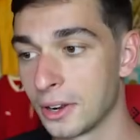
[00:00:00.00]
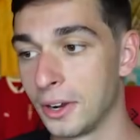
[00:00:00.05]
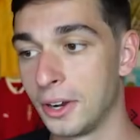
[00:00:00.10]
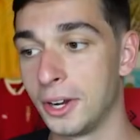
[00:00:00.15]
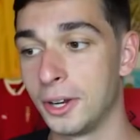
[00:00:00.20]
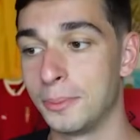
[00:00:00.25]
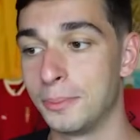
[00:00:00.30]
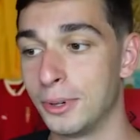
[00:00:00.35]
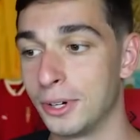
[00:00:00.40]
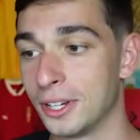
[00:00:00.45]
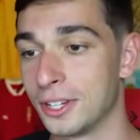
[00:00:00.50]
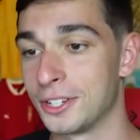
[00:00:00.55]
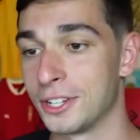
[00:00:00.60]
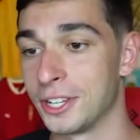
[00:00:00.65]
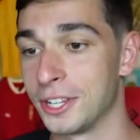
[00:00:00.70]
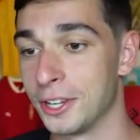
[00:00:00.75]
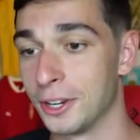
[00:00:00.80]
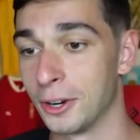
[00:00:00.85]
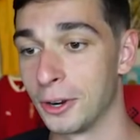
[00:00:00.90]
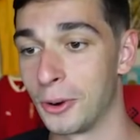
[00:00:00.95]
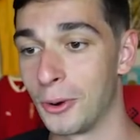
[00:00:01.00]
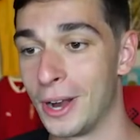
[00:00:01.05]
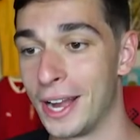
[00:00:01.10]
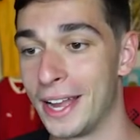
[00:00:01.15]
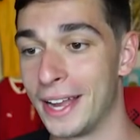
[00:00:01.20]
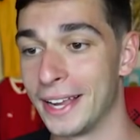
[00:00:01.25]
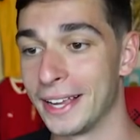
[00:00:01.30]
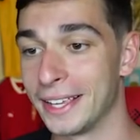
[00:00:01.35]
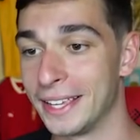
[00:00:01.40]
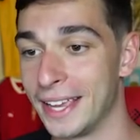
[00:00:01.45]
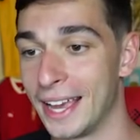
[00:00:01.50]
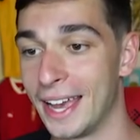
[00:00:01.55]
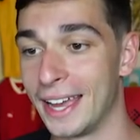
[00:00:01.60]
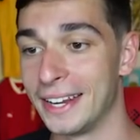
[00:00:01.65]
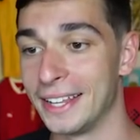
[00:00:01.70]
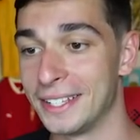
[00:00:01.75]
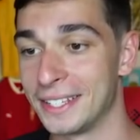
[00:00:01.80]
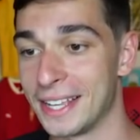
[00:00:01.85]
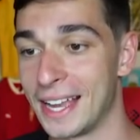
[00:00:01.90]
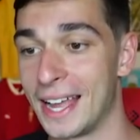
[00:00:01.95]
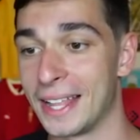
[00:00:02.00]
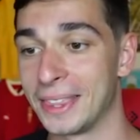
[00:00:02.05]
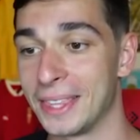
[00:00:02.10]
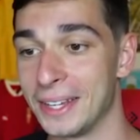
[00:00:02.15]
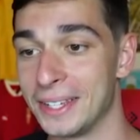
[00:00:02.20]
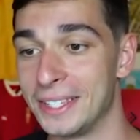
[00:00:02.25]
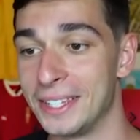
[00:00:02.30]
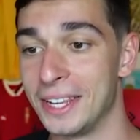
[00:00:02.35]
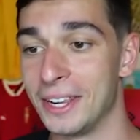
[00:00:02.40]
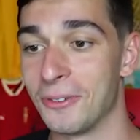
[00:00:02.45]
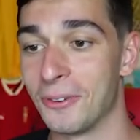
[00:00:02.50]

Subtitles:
Oh, boy. Uruguay, again, is at the D